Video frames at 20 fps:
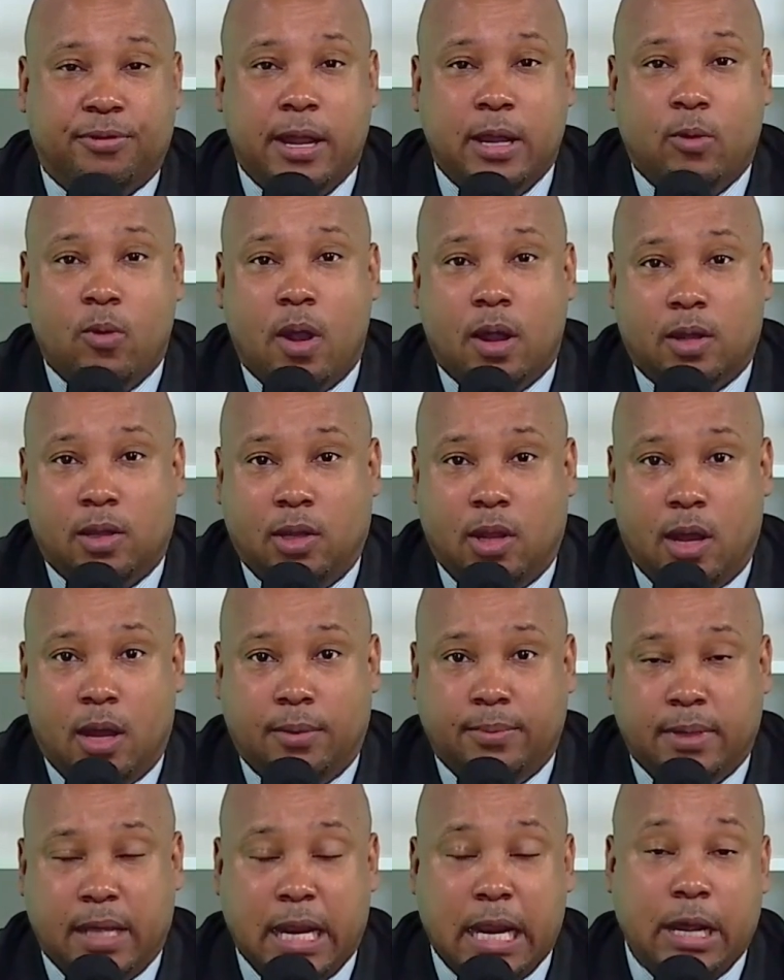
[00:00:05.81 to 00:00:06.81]
Frank Walker Law,
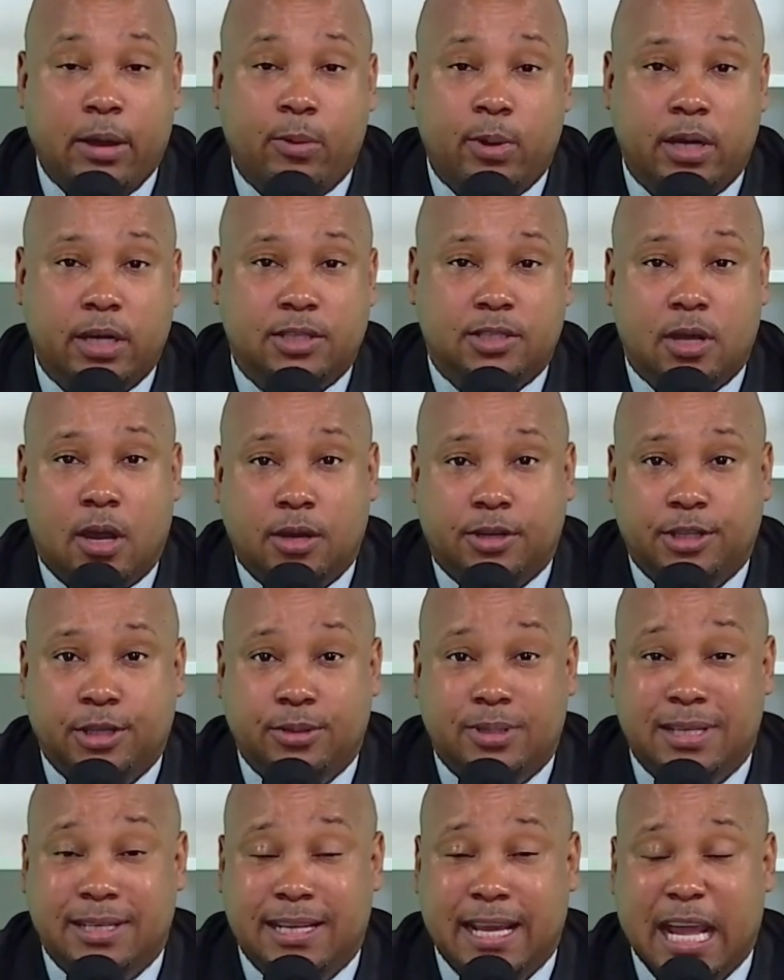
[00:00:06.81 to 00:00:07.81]
and I want to talk to
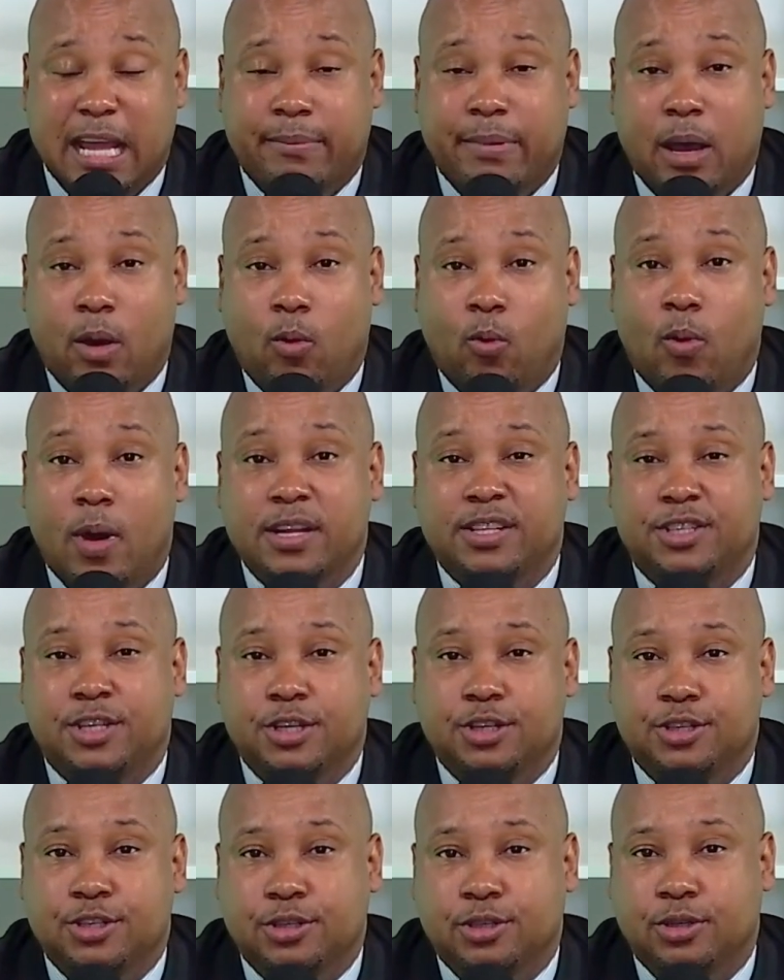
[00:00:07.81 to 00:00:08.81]
you today about what
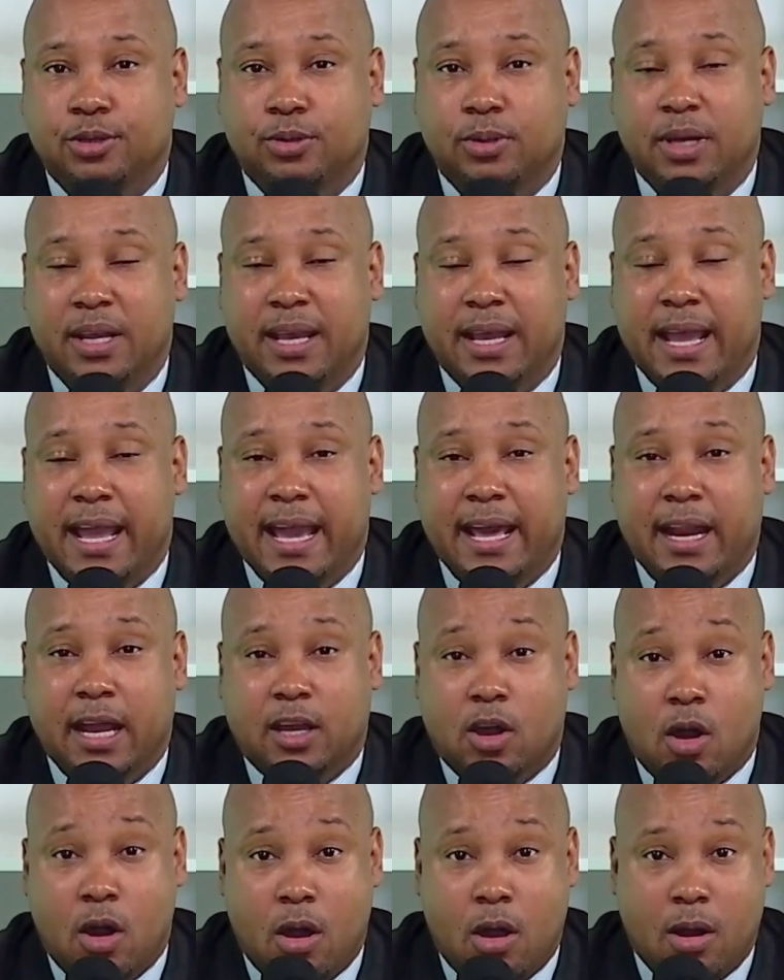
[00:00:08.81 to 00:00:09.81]
to do in
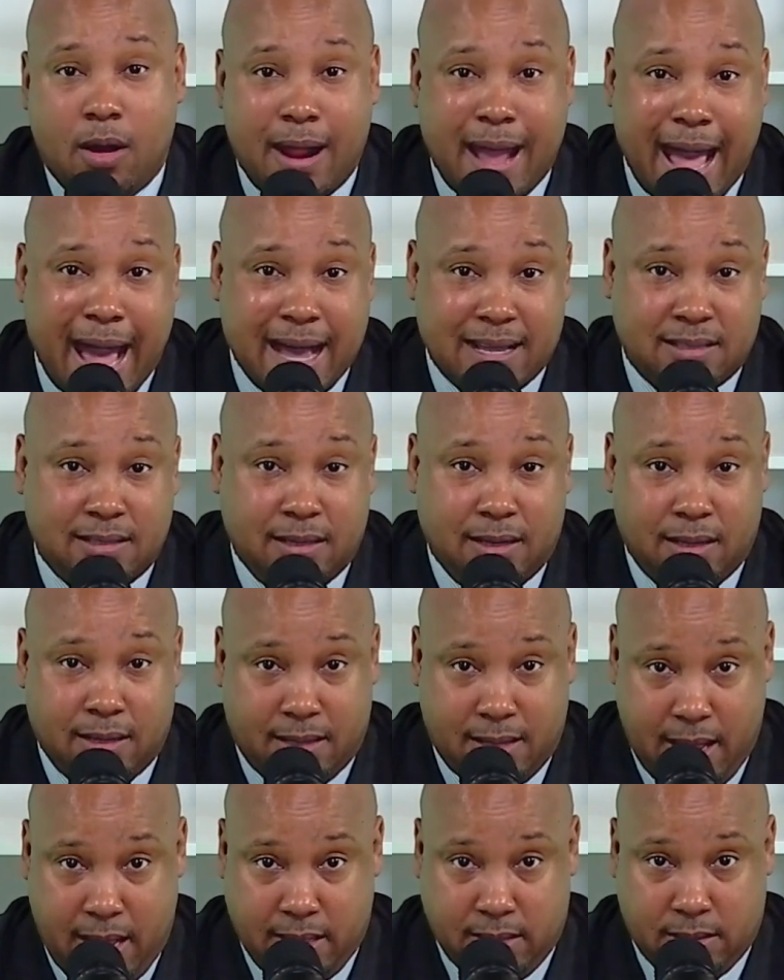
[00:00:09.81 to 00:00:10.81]
a car
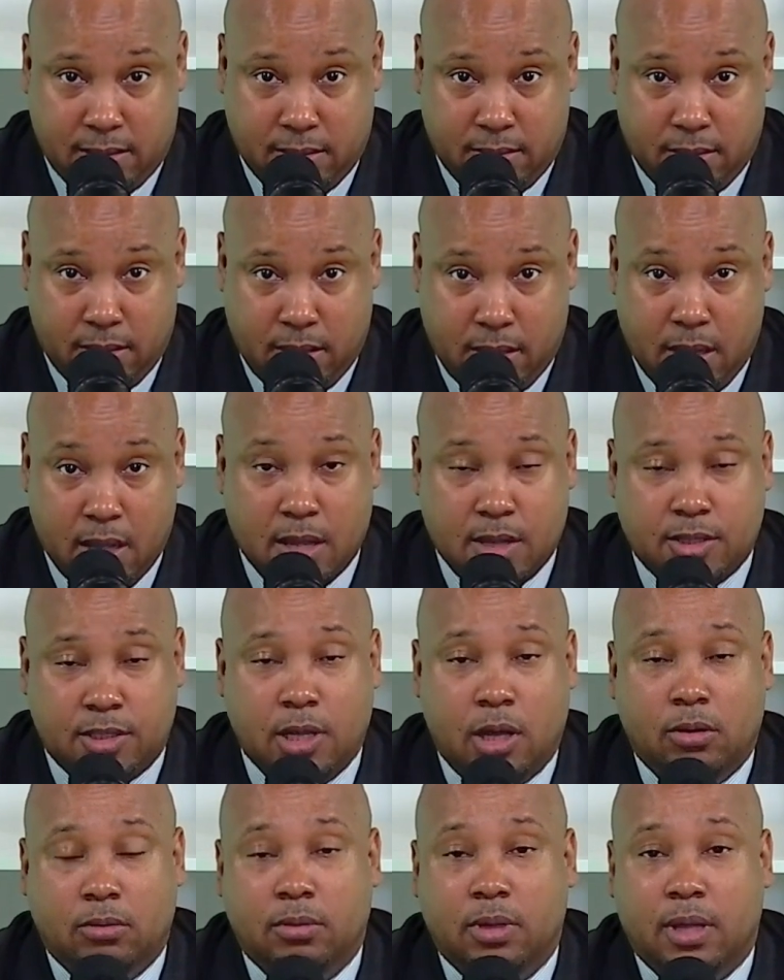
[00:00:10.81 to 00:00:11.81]
accident case.
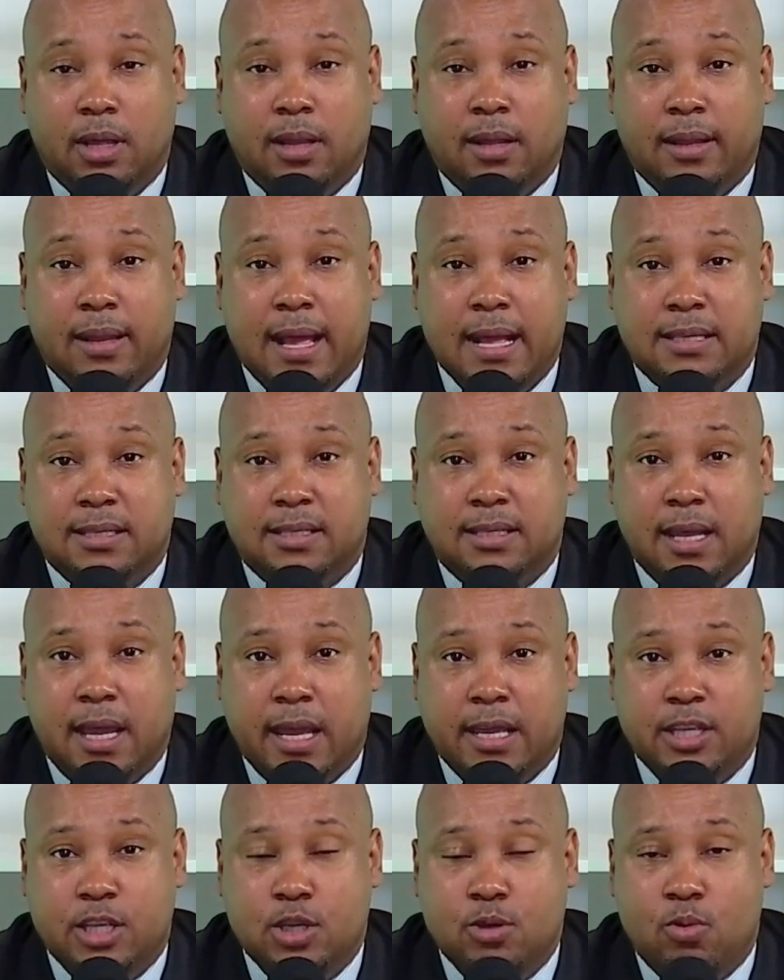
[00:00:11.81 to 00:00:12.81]
So, let's
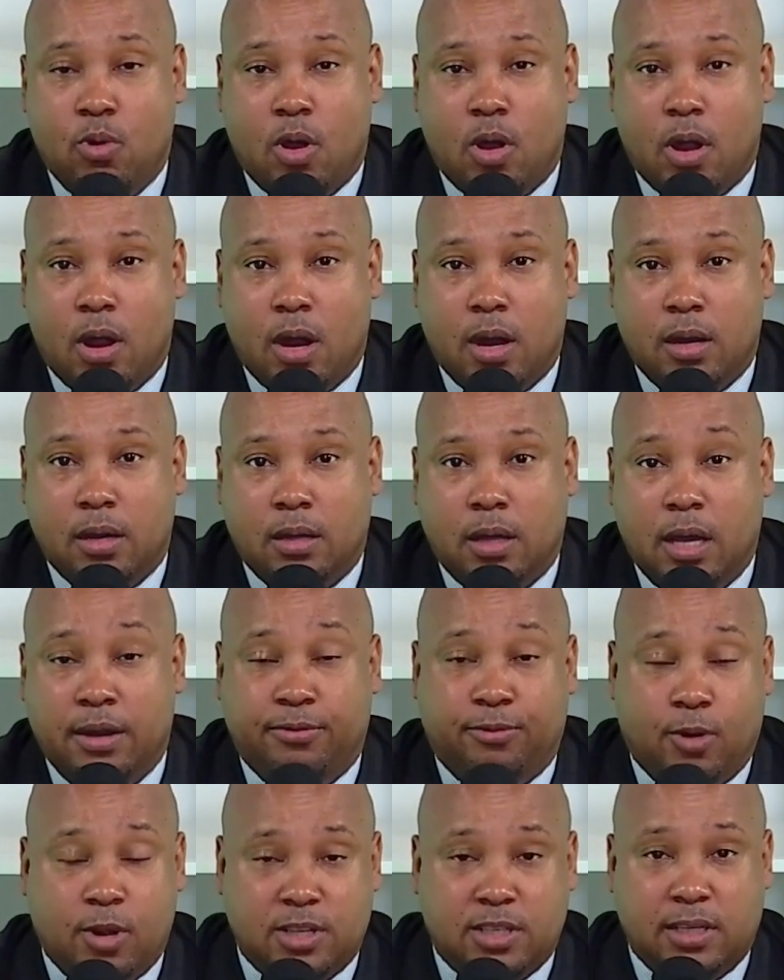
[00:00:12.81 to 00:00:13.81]
say you are
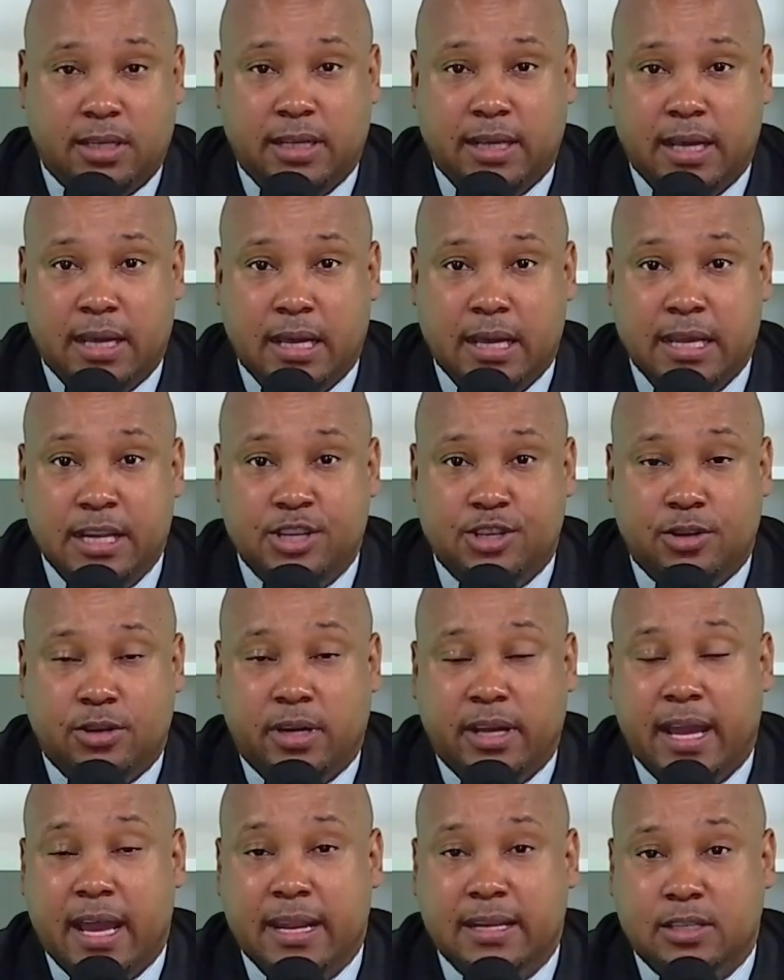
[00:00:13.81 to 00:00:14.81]
unfortunately
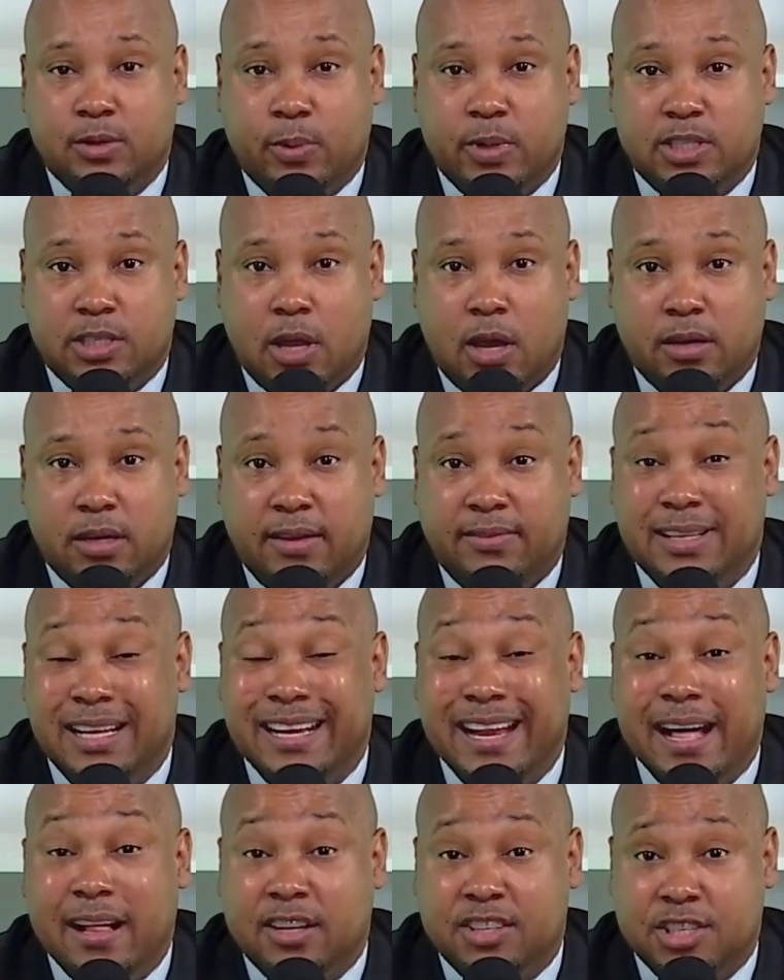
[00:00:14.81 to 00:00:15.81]
injured as a result of
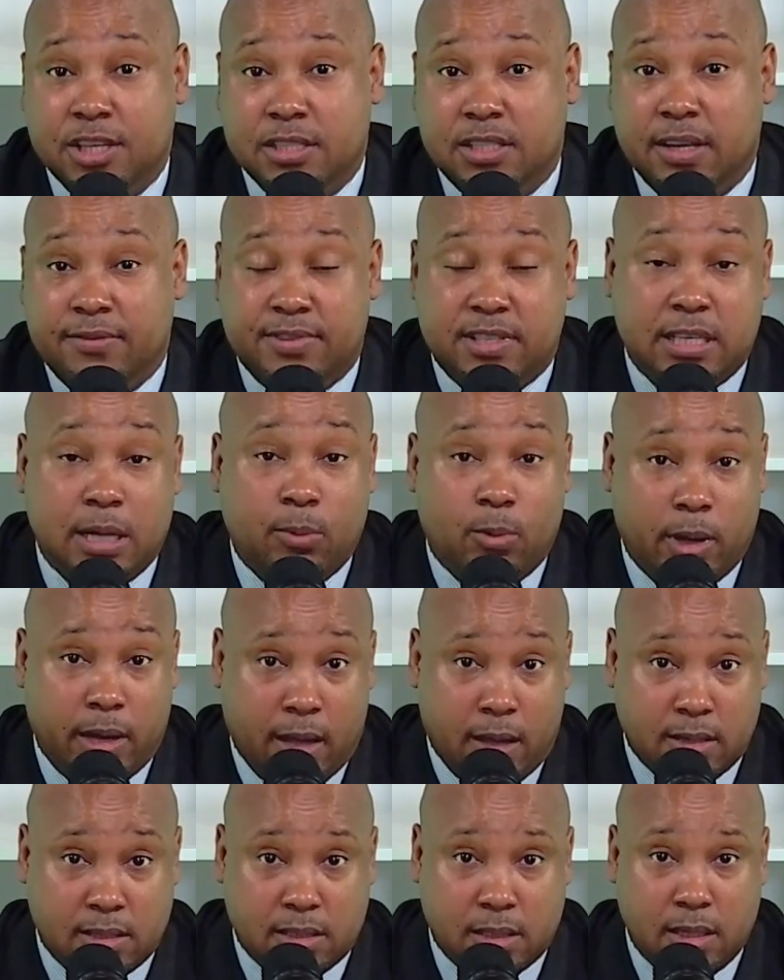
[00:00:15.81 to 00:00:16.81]
the negligence of
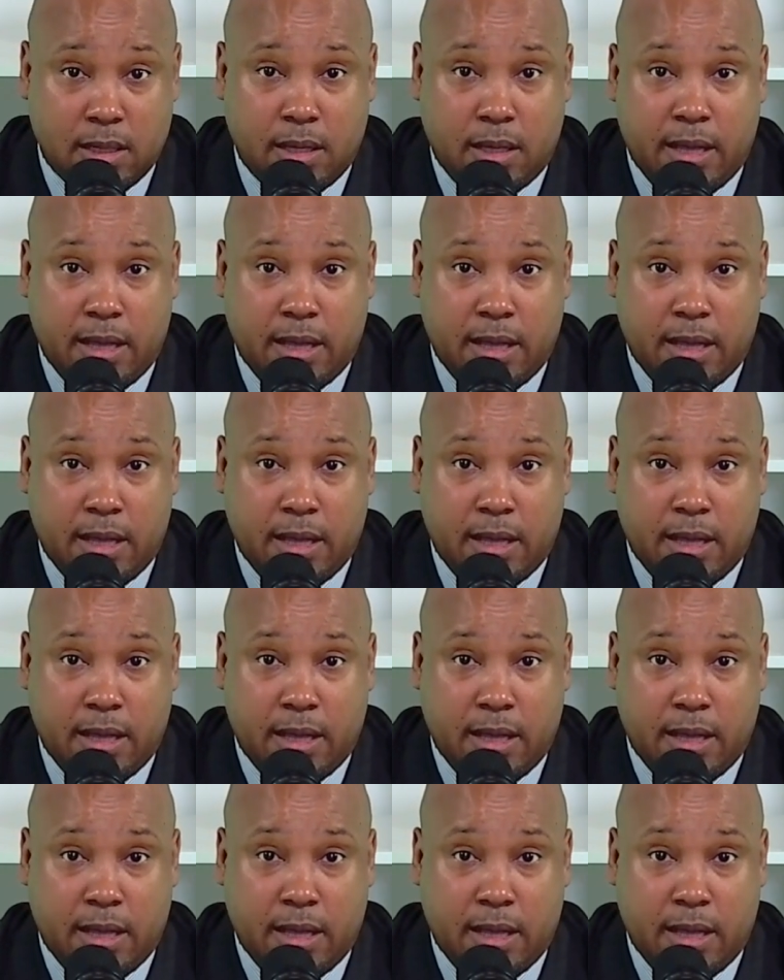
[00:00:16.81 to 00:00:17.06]
someone else